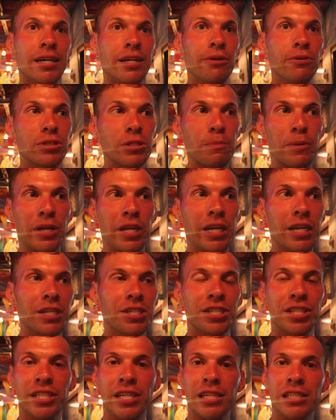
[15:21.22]
Nusa Penida
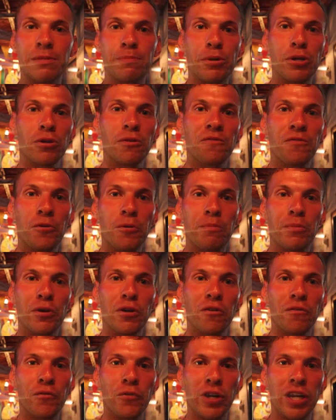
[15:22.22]
just gets beautiful and
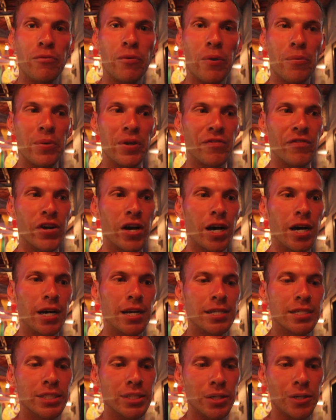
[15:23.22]
beautiful anywhere we've
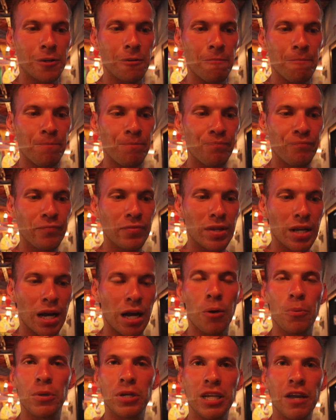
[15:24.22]
gone, so
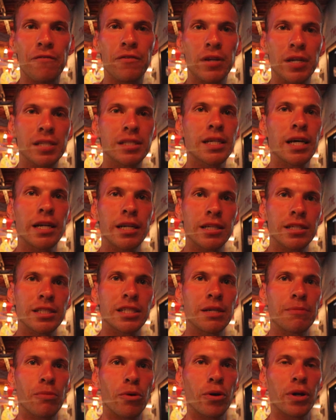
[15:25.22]
we're definitely excited to
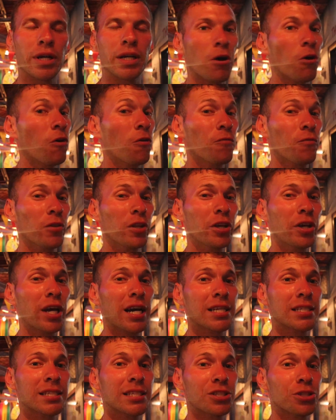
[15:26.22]
see more. Hopefully you
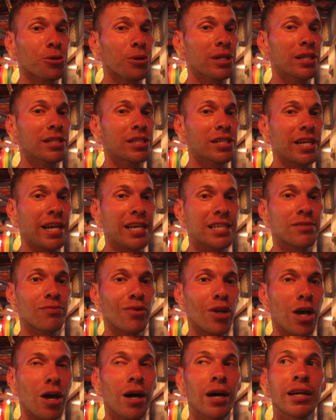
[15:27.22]
guys enjoyed today's
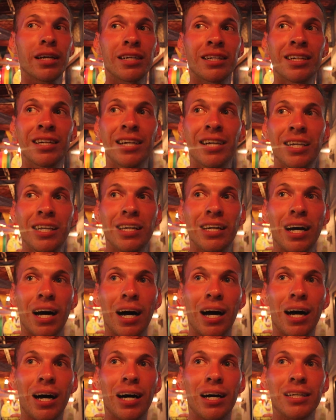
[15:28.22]
vlog.
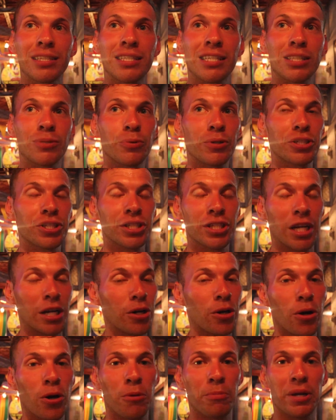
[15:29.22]
Since we're just gonna
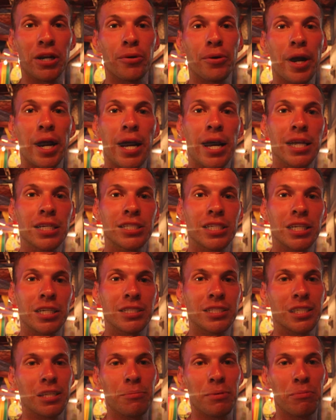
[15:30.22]
go home and crash, and
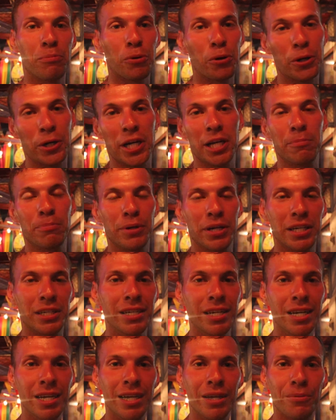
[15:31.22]
it's gonna be boring, but
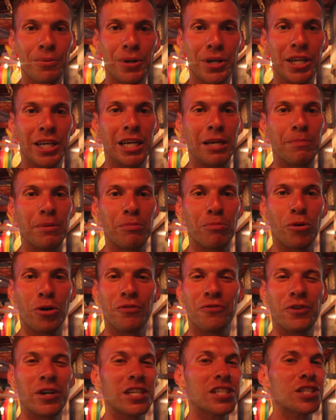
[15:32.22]
we're gonna keep it more
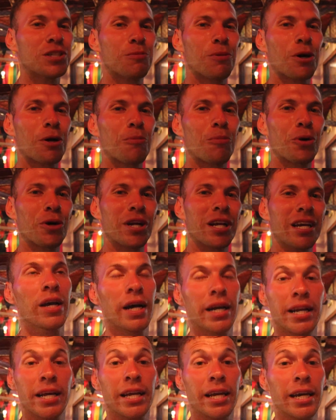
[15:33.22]
fresh tomorrow morning.
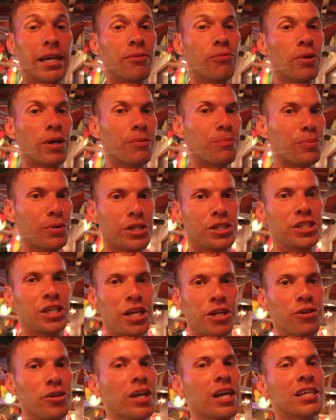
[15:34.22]
And again, we appreciate you